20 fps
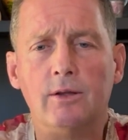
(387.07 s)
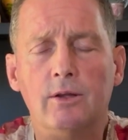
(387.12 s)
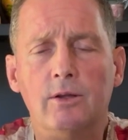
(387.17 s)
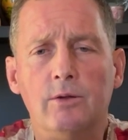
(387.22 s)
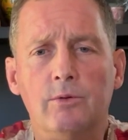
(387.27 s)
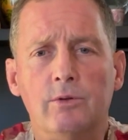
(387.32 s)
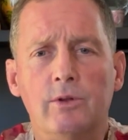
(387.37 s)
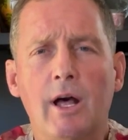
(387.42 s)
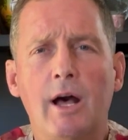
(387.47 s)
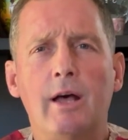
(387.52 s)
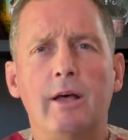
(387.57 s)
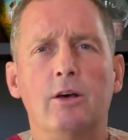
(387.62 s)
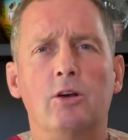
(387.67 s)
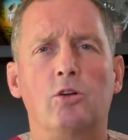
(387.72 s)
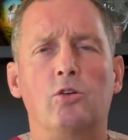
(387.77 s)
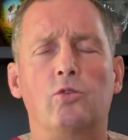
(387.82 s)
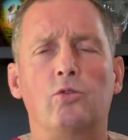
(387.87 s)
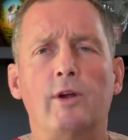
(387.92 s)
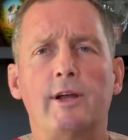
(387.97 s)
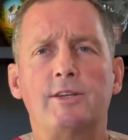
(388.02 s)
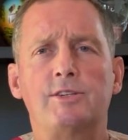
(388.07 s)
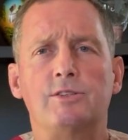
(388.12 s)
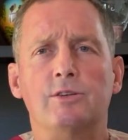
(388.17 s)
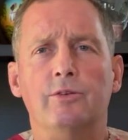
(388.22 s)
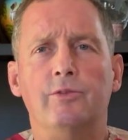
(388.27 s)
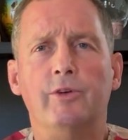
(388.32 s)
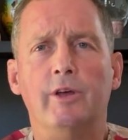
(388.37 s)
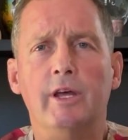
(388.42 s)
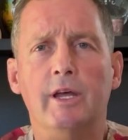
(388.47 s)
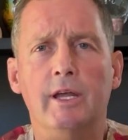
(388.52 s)
not
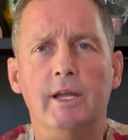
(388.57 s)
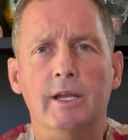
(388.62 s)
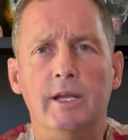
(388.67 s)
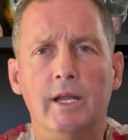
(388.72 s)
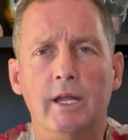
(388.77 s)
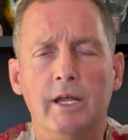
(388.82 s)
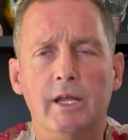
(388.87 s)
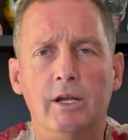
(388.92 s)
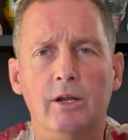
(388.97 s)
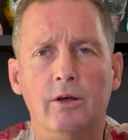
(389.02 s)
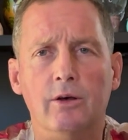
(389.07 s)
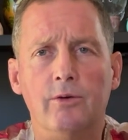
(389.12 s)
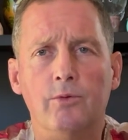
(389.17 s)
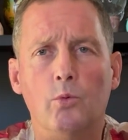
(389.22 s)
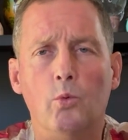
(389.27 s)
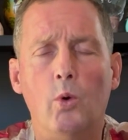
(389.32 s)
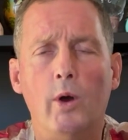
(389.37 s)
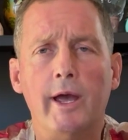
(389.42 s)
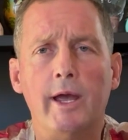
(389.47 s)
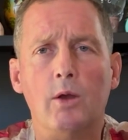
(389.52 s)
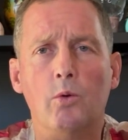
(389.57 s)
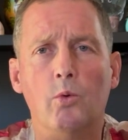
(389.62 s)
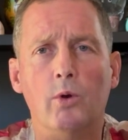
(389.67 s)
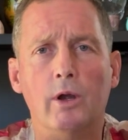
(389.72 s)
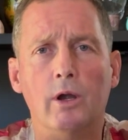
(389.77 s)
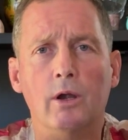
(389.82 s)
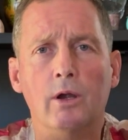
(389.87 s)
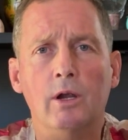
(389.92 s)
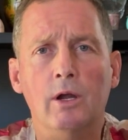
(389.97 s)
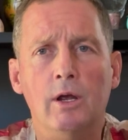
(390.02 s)
aggressive in a way
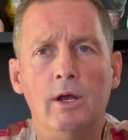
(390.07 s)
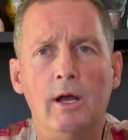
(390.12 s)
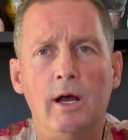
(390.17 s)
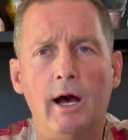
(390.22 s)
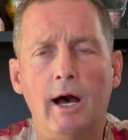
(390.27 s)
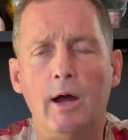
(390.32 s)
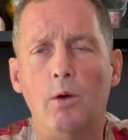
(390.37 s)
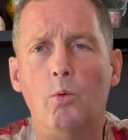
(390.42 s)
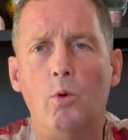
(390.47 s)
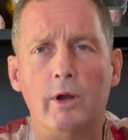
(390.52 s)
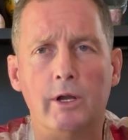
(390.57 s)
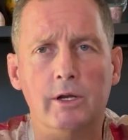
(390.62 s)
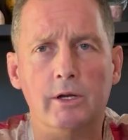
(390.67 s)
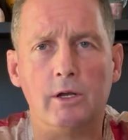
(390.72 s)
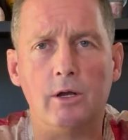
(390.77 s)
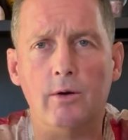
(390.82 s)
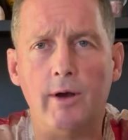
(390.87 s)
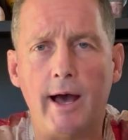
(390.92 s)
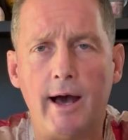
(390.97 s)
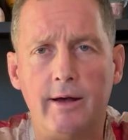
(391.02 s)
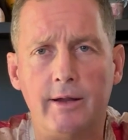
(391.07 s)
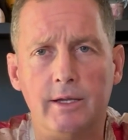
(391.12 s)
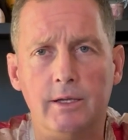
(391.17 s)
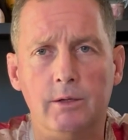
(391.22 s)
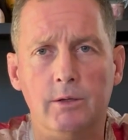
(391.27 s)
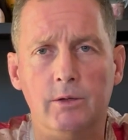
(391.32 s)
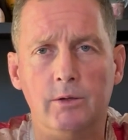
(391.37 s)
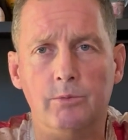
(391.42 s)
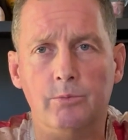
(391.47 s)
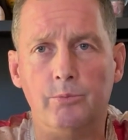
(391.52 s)
where I wanted to go out
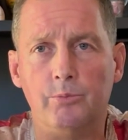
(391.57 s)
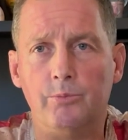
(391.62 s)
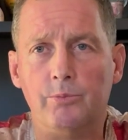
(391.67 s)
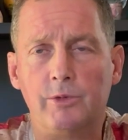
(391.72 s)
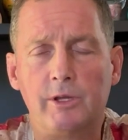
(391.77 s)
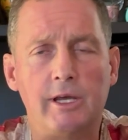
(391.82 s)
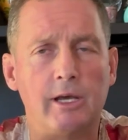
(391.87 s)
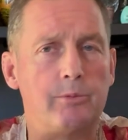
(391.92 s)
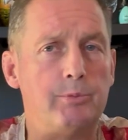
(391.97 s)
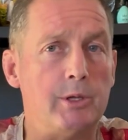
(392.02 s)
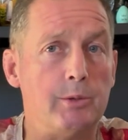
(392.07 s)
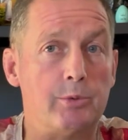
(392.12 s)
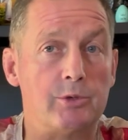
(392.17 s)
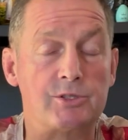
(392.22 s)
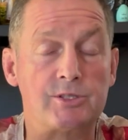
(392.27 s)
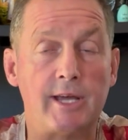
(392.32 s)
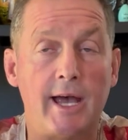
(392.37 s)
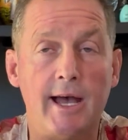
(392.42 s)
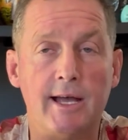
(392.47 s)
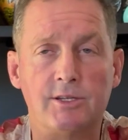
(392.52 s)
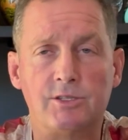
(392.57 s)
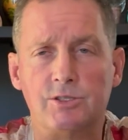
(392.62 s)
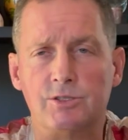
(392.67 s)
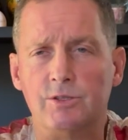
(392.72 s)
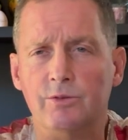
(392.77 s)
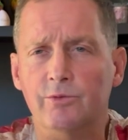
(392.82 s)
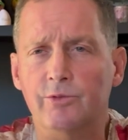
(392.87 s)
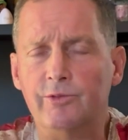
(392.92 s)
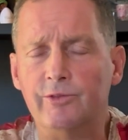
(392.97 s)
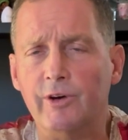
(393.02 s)
and kick people's asses
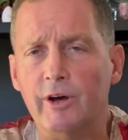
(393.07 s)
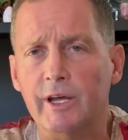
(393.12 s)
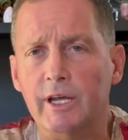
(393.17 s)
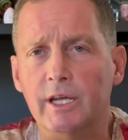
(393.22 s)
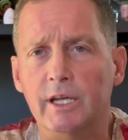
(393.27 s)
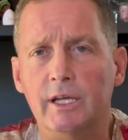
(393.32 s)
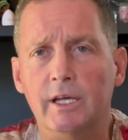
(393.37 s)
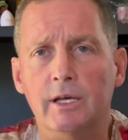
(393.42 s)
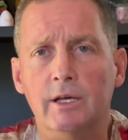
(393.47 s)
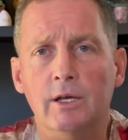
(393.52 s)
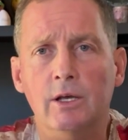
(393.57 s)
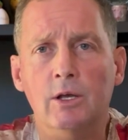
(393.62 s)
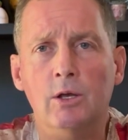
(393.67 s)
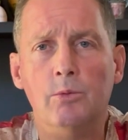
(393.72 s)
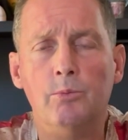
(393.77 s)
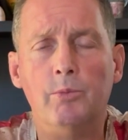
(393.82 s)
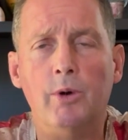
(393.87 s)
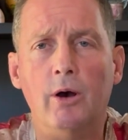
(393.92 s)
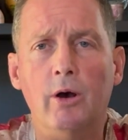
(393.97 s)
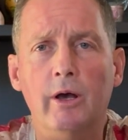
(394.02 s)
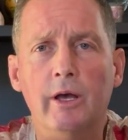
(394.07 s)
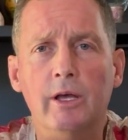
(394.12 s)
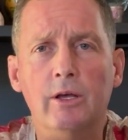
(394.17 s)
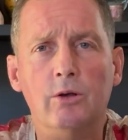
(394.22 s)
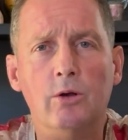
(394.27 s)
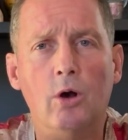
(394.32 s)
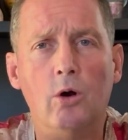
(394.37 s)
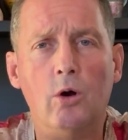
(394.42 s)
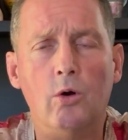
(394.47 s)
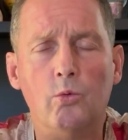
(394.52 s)
and fight, but
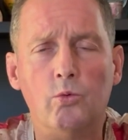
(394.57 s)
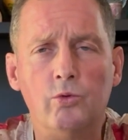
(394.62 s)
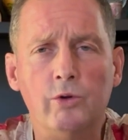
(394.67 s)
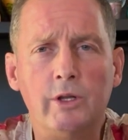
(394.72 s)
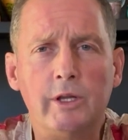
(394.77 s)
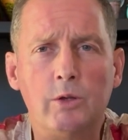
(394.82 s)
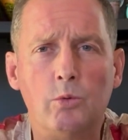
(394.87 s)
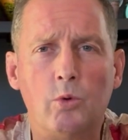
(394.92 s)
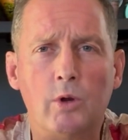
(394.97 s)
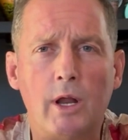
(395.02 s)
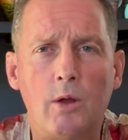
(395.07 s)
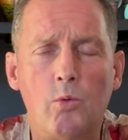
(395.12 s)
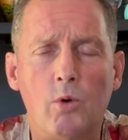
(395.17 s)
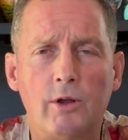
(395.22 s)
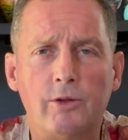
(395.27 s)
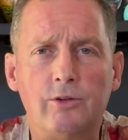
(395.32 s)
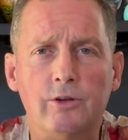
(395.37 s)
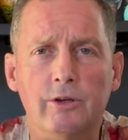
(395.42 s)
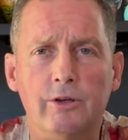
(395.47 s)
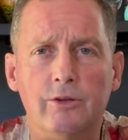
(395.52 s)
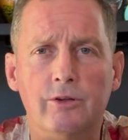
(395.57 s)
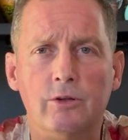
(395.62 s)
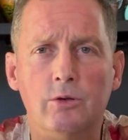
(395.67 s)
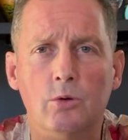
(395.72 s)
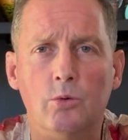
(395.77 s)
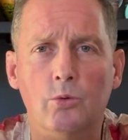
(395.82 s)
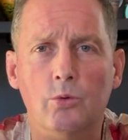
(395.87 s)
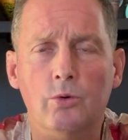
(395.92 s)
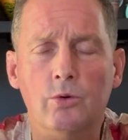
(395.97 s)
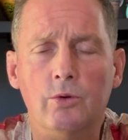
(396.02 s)
really what I wanted to
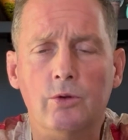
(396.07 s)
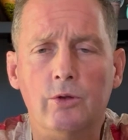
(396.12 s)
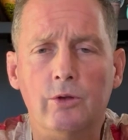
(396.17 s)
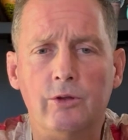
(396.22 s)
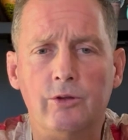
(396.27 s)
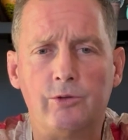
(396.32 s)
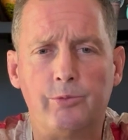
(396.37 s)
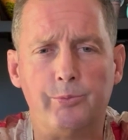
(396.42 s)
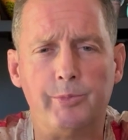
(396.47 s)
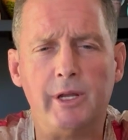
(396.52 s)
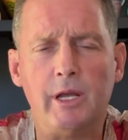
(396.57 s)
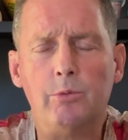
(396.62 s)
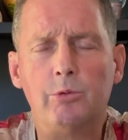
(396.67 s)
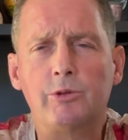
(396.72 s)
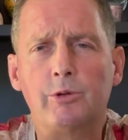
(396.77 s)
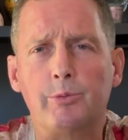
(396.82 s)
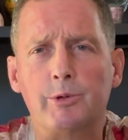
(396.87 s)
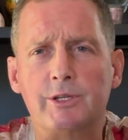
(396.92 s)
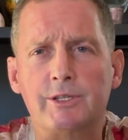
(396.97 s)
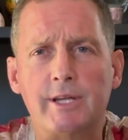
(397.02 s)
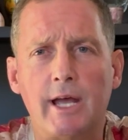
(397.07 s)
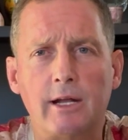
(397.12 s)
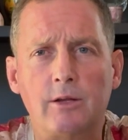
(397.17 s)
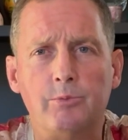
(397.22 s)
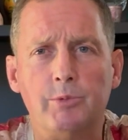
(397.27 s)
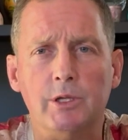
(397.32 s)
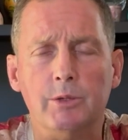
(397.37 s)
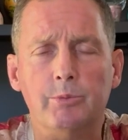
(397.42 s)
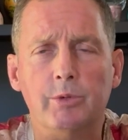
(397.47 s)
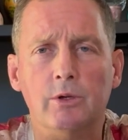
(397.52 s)
do is be able to protect
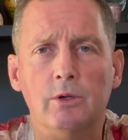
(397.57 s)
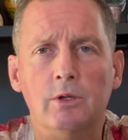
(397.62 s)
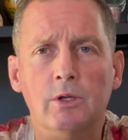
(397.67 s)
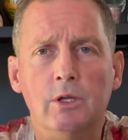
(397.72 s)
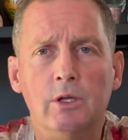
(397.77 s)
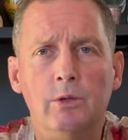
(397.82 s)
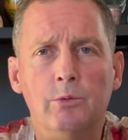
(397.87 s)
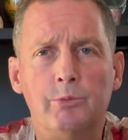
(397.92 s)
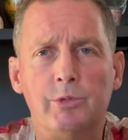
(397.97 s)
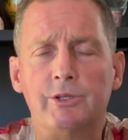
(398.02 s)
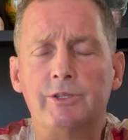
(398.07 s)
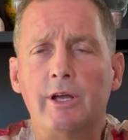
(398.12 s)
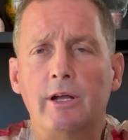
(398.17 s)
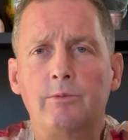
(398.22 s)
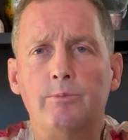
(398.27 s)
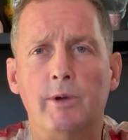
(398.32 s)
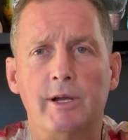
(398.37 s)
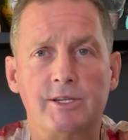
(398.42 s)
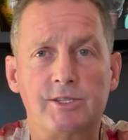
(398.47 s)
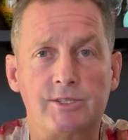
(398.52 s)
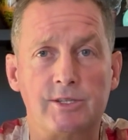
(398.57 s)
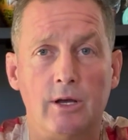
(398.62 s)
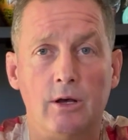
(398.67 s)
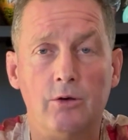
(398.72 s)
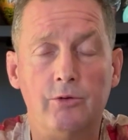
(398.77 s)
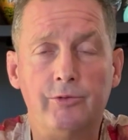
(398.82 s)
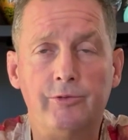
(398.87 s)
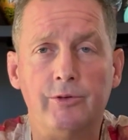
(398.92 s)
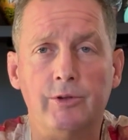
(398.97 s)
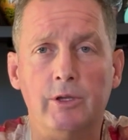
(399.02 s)
people, protect
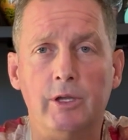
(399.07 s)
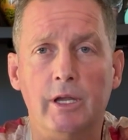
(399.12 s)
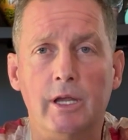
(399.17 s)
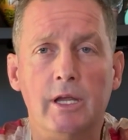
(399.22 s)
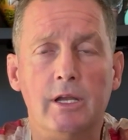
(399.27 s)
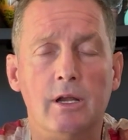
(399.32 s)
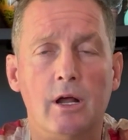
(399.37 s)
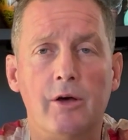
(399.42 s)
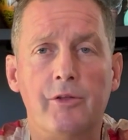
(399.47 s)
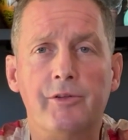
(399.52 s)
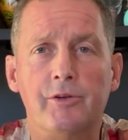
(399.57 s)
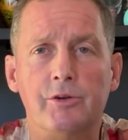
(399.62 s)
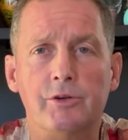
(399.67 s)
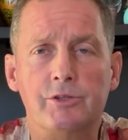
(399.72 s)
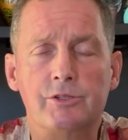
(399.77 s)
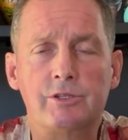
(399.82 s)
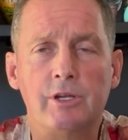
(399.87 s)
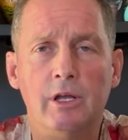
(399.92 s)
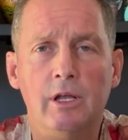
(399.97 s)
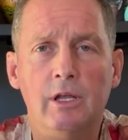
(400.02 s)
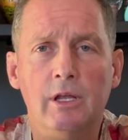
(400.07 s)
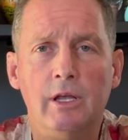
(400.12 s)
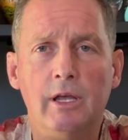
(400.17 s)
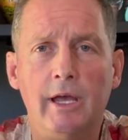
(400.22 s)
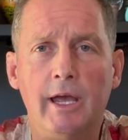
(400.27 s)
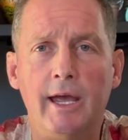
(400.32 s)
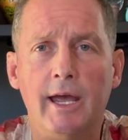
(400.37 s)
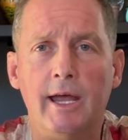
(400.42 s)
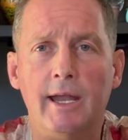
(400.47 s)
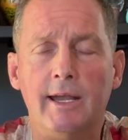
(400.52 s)
myself and others,
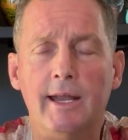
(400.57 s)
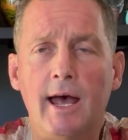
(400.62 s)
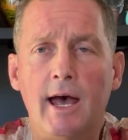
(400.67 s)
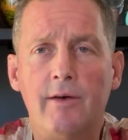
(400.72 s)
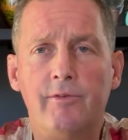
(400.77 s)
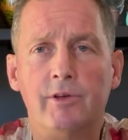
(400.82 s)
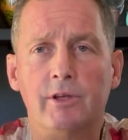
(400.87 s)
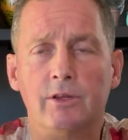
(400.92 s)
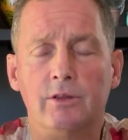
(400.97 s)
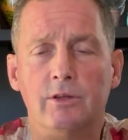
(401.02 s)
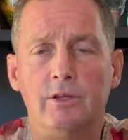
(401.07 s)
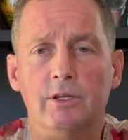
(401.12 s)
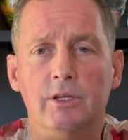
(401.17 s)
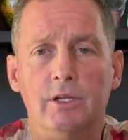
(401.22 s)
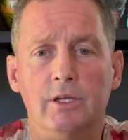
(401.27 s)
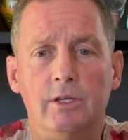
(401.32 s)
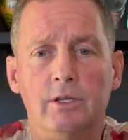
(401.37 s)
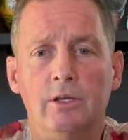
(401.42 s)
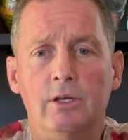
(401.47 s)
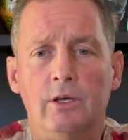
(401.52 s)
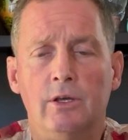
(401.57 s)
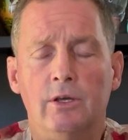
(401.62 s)
and having the